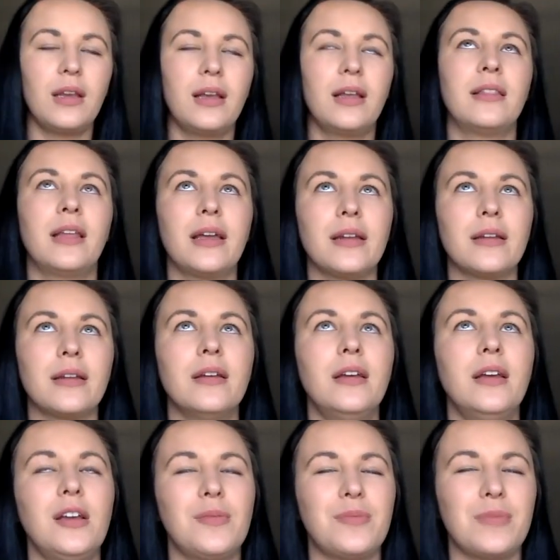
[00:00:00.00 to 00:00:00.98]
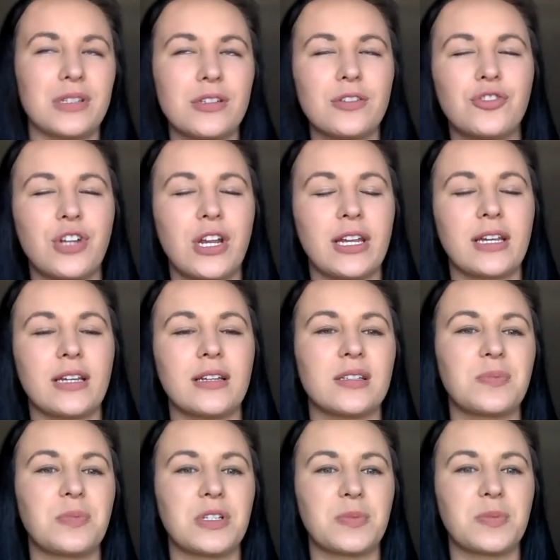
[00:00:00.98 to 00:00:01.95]
And then Mrs. Jenkins
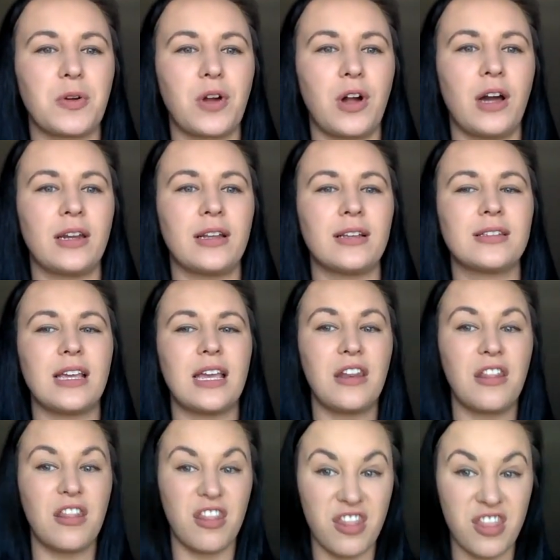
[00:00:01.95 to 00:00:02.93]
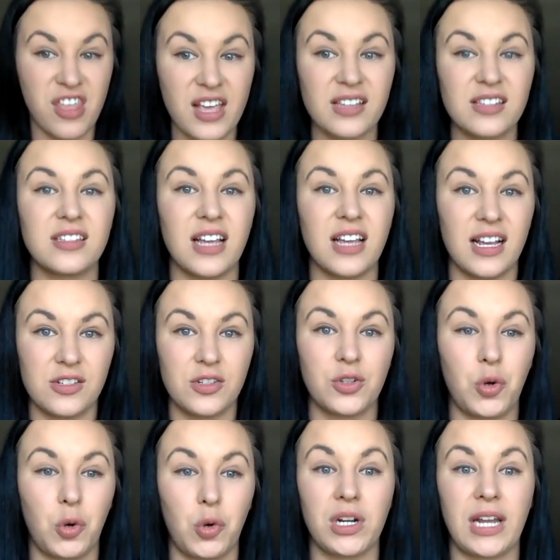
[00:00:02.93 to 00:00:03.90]
puts Pocahontas in this as her
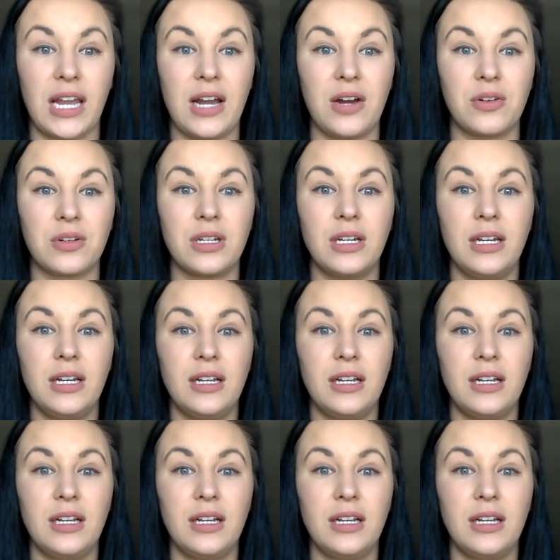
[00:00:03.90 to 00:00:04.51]
court gown.